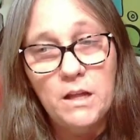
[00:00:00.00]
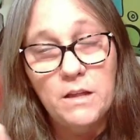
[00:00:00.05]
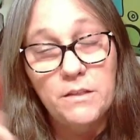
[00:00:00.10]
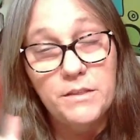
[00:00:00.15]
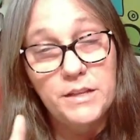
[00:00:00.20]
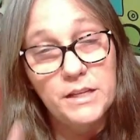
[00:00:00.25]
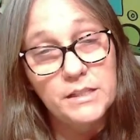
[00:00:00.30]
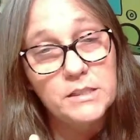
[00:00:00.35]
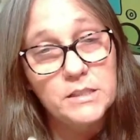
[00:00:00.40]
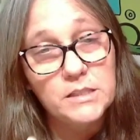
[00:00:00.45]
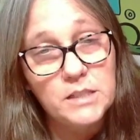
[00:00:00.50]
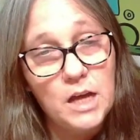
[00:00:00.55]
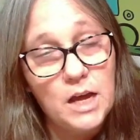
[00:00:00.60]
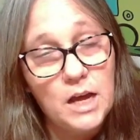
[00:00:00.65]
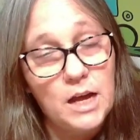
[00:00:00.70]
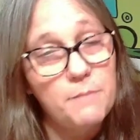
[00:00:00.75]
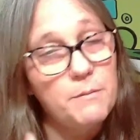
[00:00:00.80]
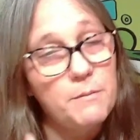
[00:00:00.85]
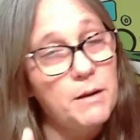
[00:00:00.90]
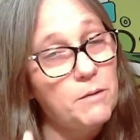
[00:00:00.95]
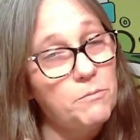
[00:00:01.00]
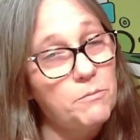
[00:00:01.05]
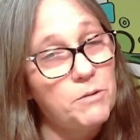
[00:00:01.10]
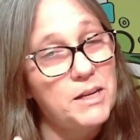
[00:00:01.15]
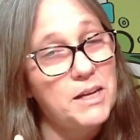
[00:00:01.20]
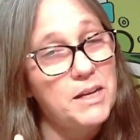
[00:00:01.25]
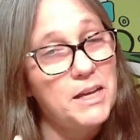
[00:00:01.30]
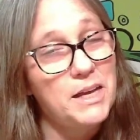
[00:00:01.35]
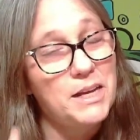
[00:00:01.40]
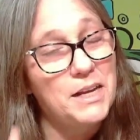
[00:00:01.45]
This time I
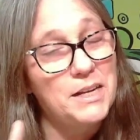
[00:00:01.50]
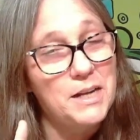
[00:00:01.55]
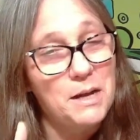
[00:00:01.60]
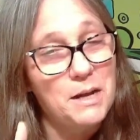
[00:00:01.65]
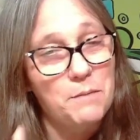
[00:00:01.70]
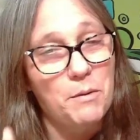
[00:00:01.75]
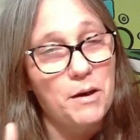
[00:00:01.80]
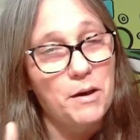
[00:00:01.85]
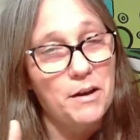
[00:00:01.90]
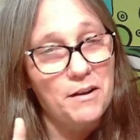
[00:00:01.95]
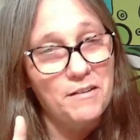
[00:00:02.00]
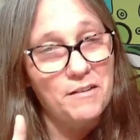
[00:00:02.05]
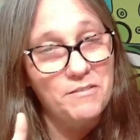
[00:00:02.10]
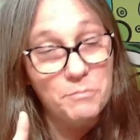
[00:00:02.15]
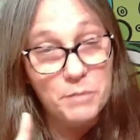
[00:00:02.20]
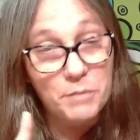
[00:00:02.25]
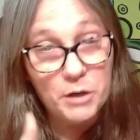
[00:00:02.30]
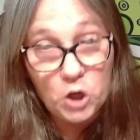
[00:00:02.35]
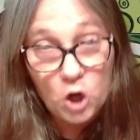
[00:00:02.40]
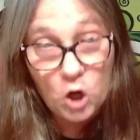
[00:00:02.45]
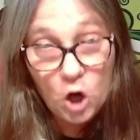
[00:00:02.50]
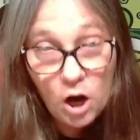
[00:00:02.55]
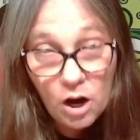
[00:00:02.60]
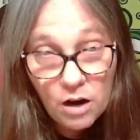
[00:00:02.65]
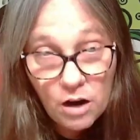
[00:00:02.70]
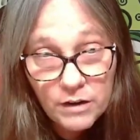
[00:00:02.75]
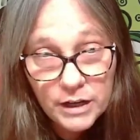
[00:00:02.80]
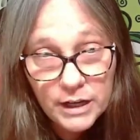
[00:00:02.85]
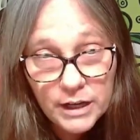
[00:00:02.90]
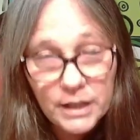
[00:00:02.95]
went ahead and I bought off
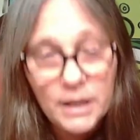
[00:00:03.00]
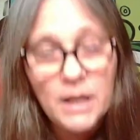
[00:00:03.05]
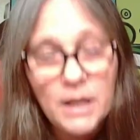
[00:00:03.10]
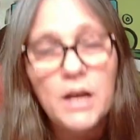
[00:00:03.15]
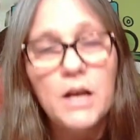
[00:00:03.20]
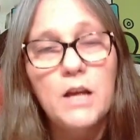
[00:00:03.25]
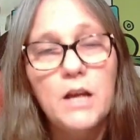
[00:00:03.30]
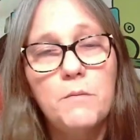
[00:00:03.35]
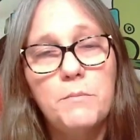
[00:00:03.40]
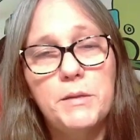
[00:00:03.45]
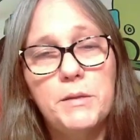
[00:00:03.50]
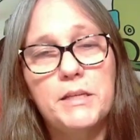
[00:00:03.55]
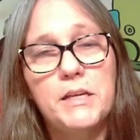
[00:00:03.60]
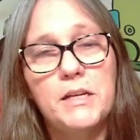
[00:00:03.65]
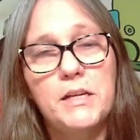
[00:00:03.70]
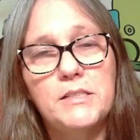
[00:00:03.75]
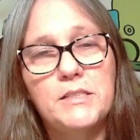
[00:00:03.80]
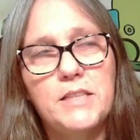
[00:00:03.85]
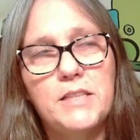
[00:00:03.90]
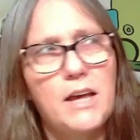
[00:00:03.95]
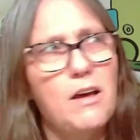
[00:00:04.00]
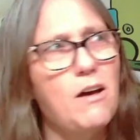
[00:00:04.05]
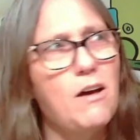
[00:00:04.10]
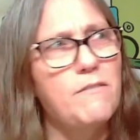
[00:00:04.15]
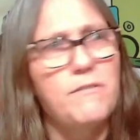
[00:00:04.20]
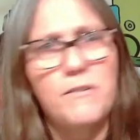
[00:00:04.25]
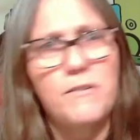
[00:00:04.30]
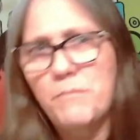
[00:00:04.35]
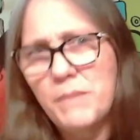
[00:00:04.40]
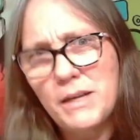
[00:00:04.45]
Mecari because they
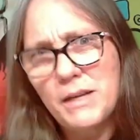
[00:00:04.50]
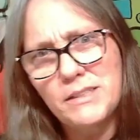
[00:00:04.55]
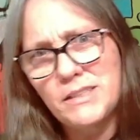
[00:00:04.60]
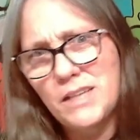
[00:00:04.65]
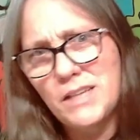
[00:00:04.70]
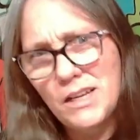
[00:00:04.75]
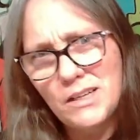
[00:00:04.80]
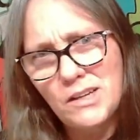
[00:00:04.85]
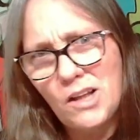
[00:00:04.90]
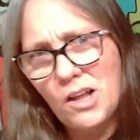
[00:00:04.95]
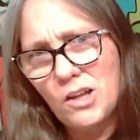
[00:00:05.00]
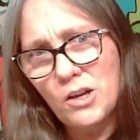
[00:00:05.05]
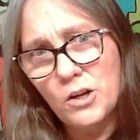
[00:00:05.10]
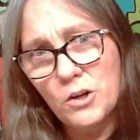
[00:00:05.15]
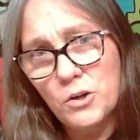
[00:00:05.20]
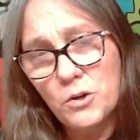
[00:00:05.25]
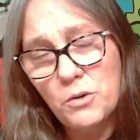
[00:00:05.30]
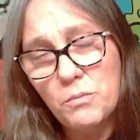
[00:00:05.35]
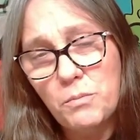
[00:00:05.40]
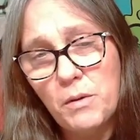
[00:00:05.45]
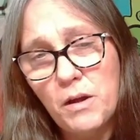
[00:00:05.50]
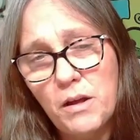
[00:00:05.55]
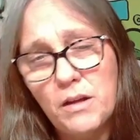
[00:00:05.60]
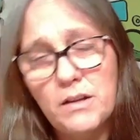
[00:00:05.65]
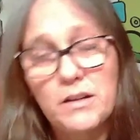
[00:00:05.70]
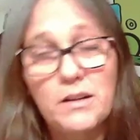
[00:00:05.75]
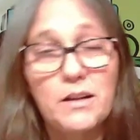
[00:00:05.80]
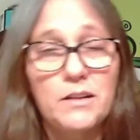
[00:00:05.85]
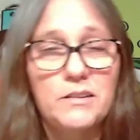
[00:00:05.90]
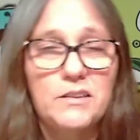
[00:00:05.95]
offered me a $10 coupon
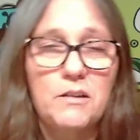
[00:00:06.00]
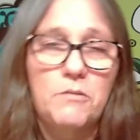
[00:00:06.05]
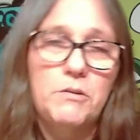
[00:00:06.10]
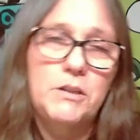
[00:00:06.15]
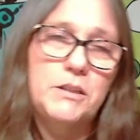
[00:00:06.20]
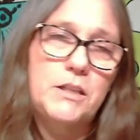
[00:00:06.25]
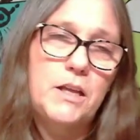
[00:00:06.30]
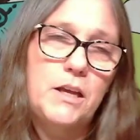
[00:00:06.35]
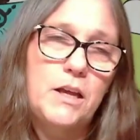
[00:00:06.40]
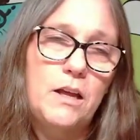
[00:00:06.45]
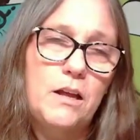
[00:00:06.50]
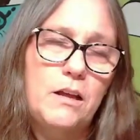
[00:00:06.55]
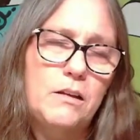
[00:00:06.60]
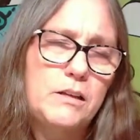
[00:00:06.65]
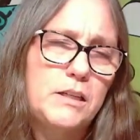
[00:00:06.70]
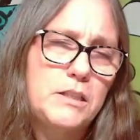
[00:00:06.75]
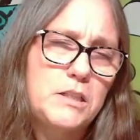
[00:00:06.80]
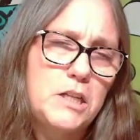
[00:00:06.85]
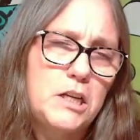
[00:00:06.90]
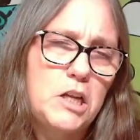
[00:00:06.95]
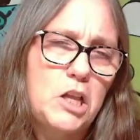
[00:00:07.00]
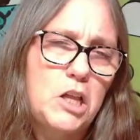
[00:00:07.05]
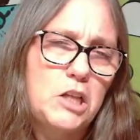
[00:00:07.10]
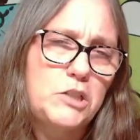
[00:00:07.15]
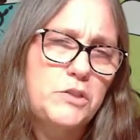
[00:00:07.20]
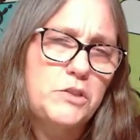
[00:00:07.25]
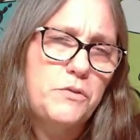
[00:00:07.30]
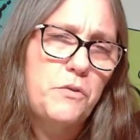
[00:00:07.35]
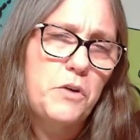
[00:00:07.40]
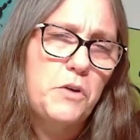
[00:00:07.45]
and I thought, what the hell, get
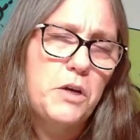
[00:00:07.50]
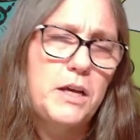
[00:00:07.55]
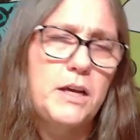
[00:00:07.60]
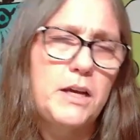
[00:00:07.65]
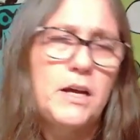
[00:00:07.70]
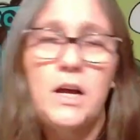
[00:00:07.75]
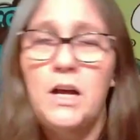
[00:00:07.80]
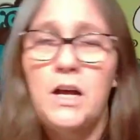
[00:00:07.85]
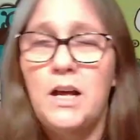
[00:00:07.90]
$10 free.